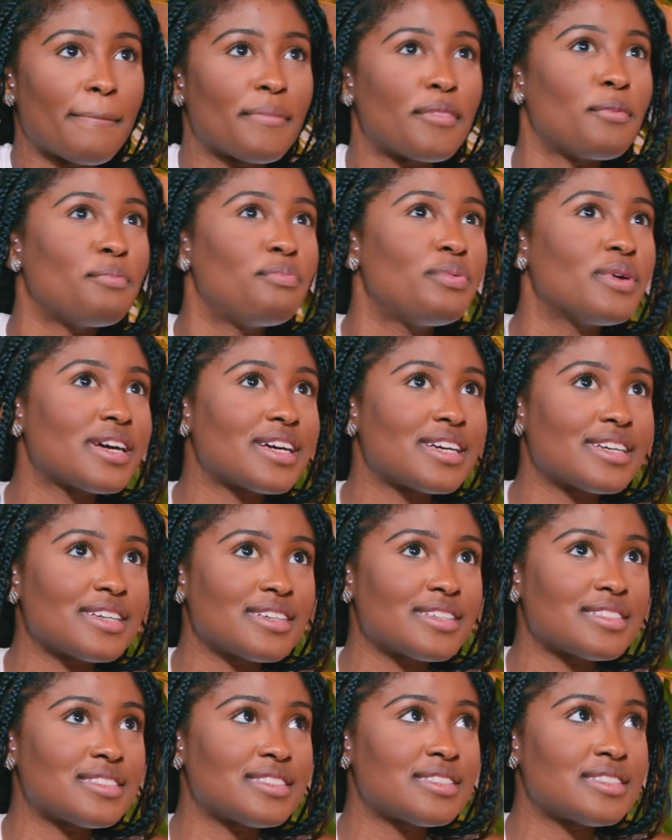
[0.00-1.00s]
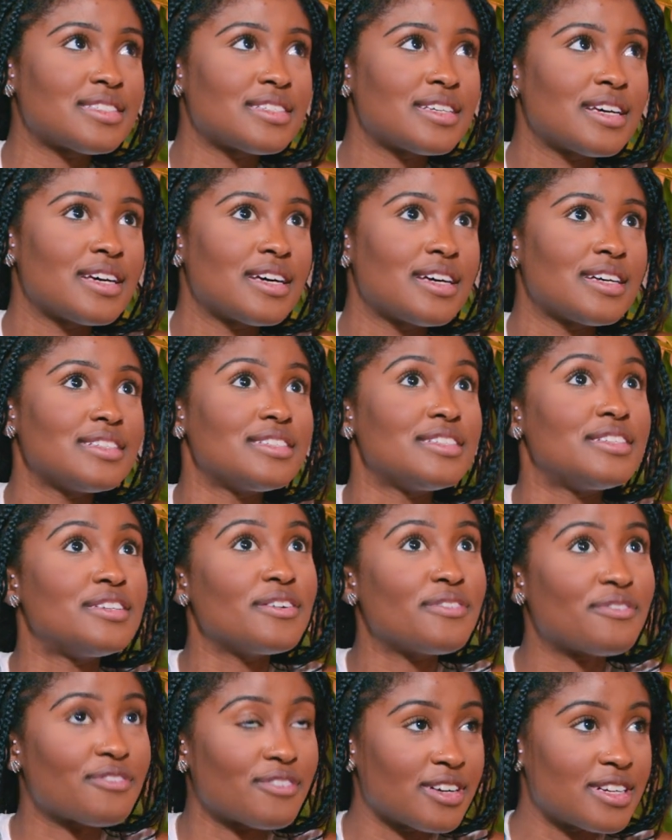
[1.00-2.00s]
the biggest
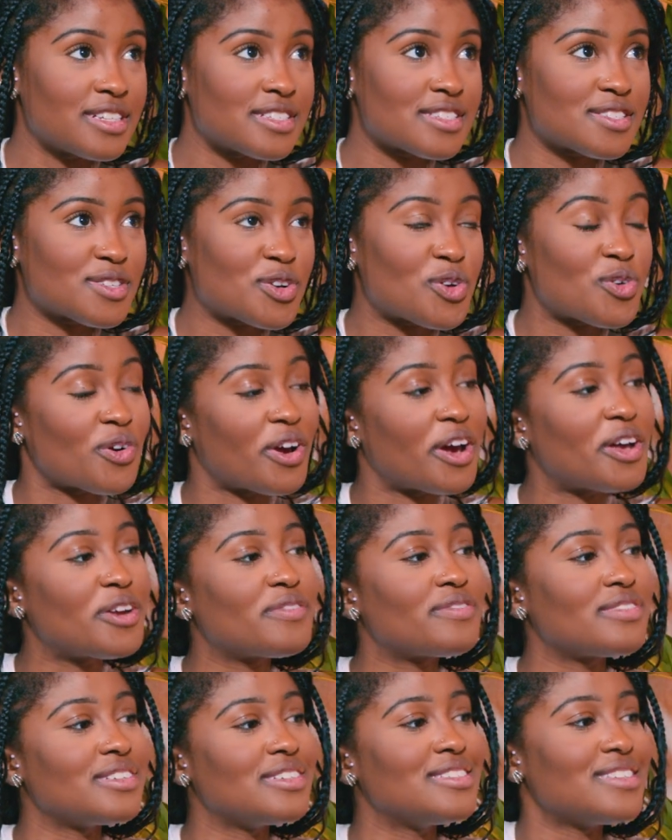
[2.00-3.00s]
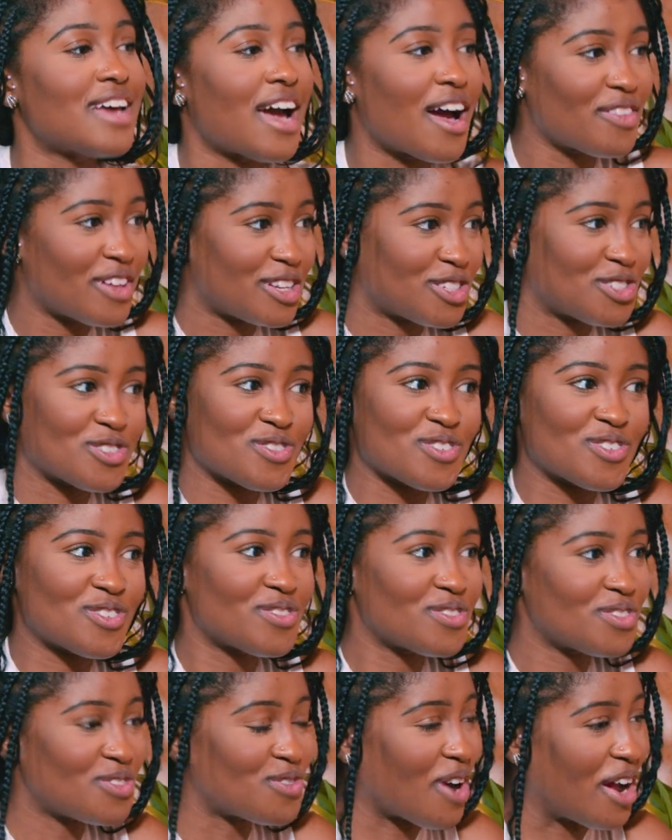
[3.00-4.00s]
difference creatively now that you're
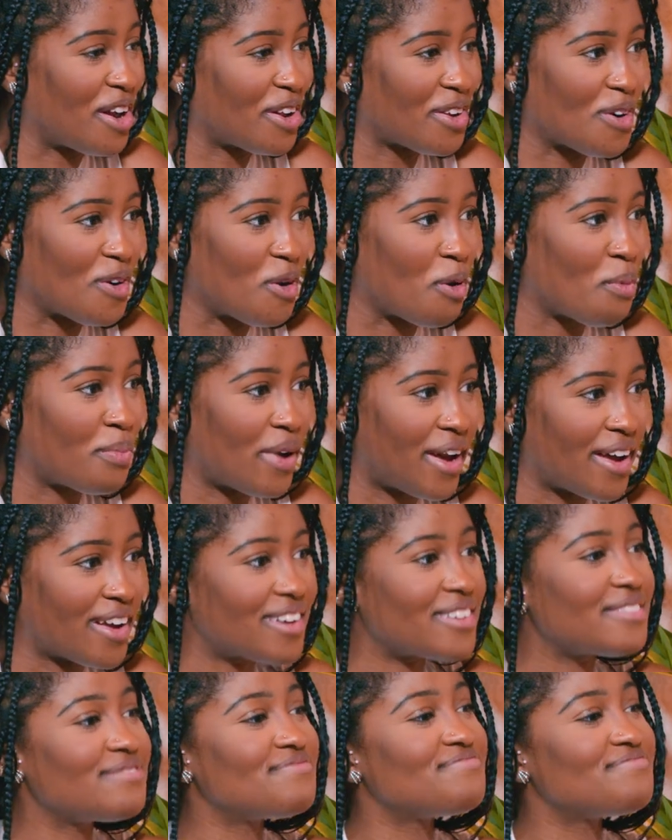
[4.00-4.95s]
riding your own bike?